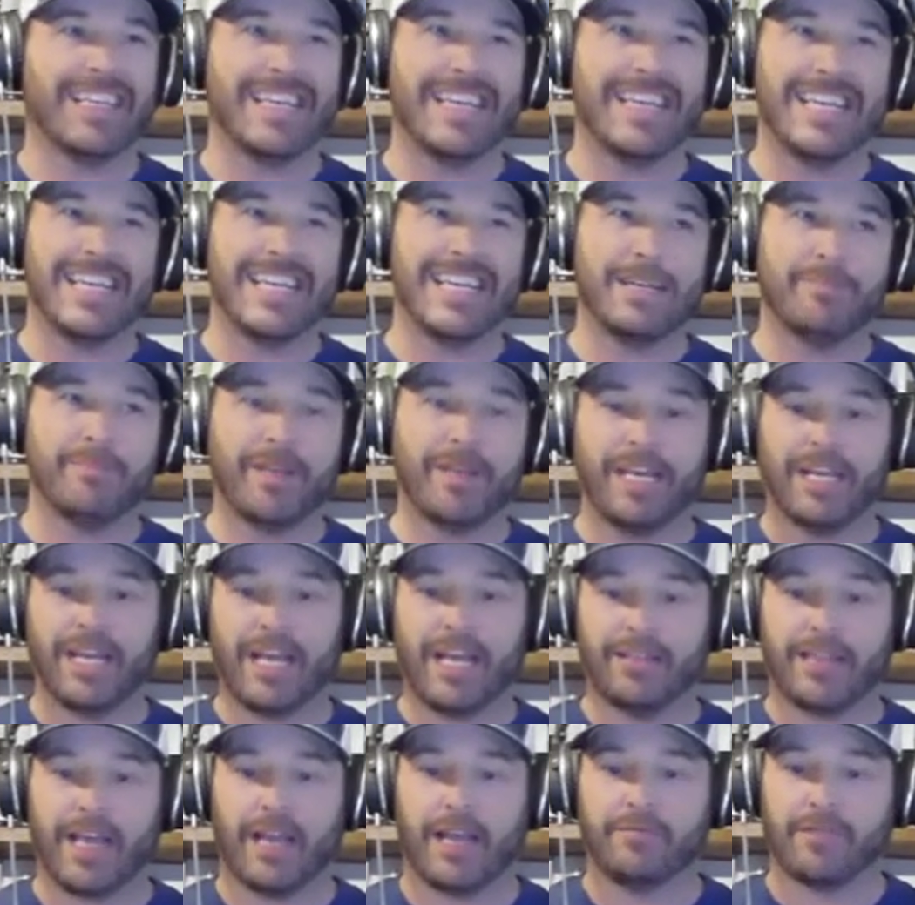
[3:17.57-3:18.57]
ah, man,
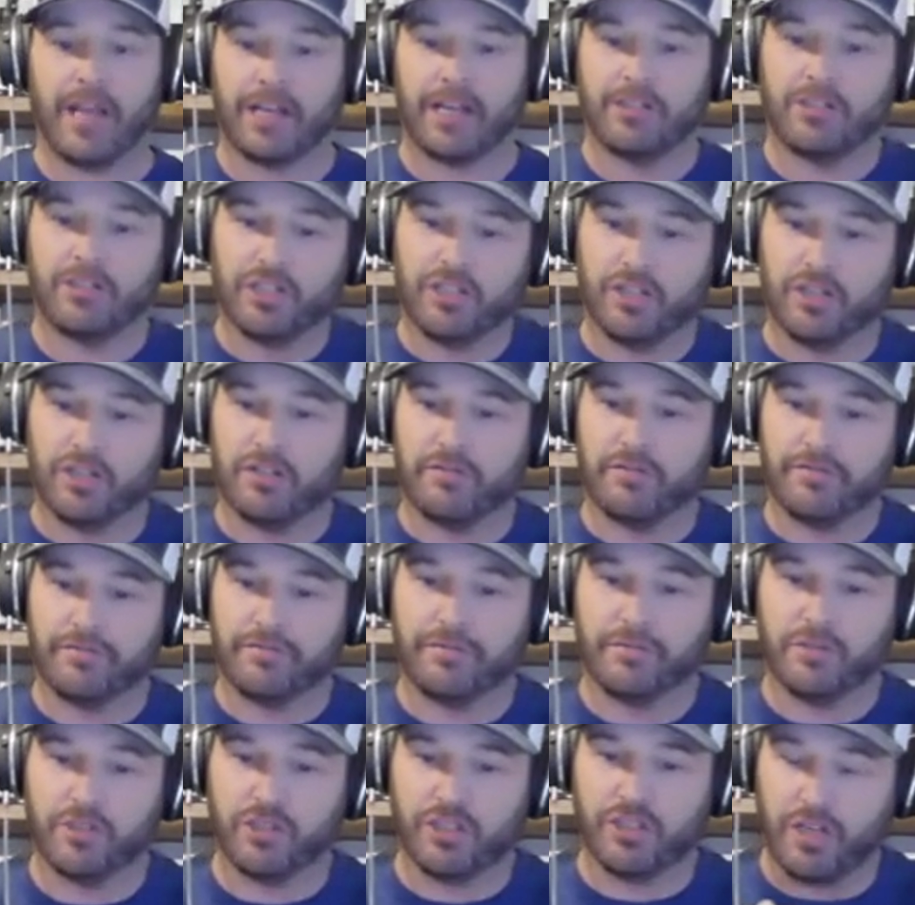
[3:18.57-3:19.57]
I I should have
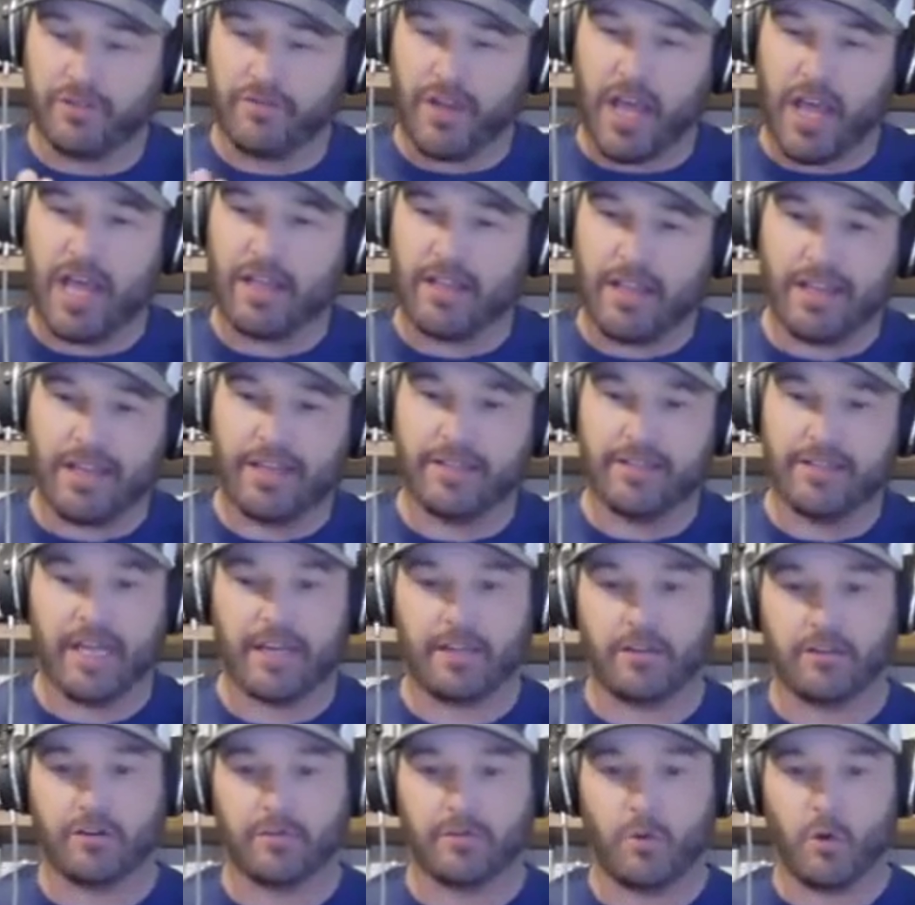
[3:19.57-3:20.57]
should have highlighted that a
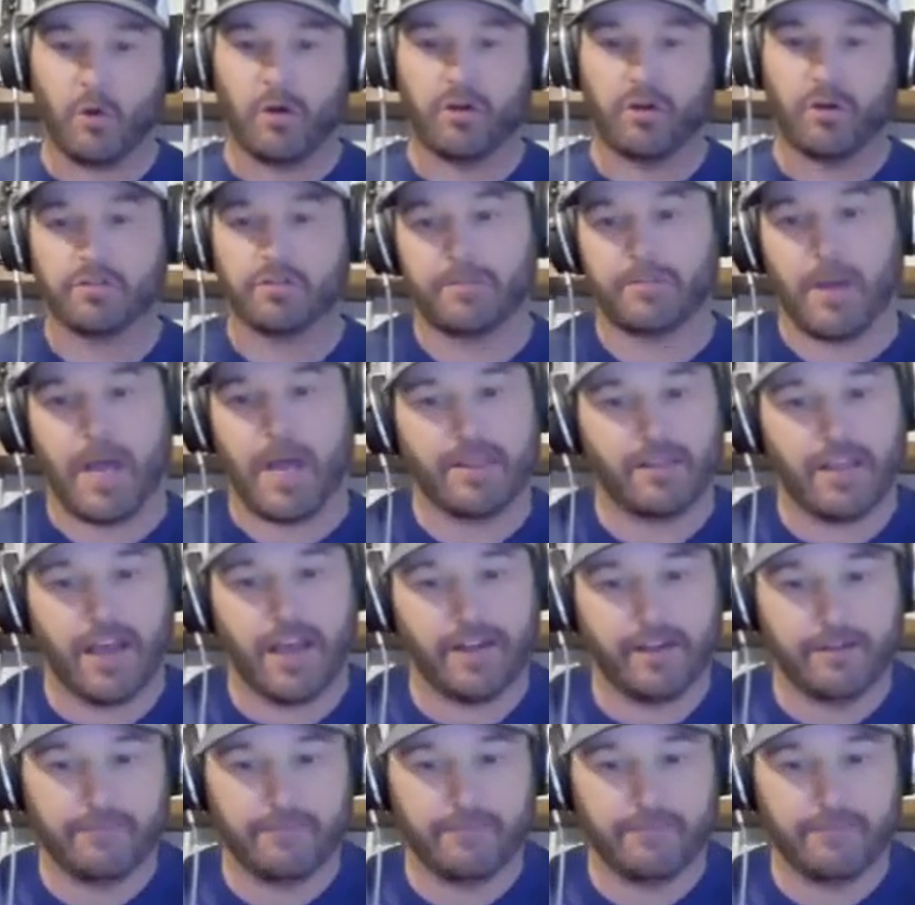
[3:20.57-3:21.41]
little more, or spotlighted.